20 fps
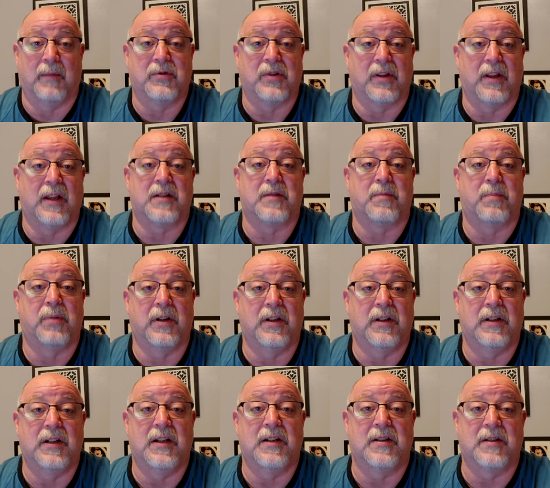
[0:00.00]
So that's pretty
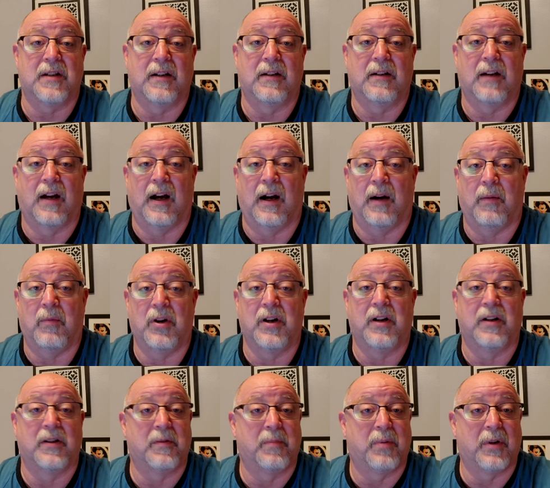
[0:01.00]
decent.
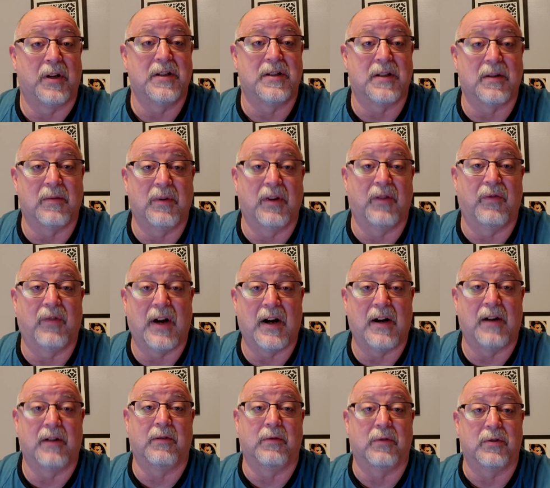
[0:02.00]
One other place that we
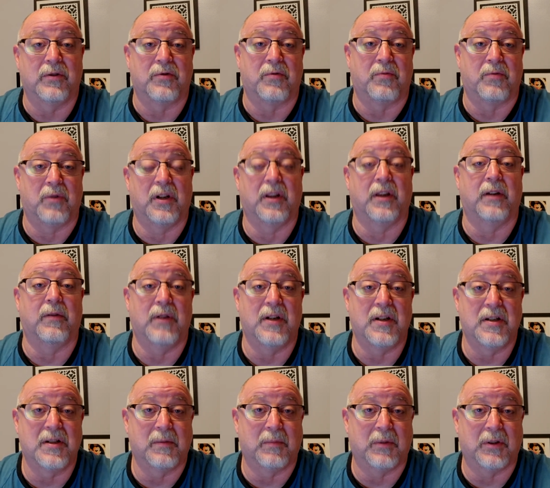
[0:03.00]
found was really
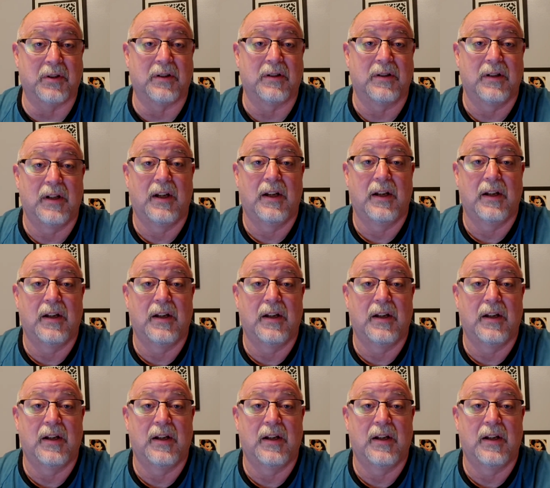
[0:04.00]
reasonable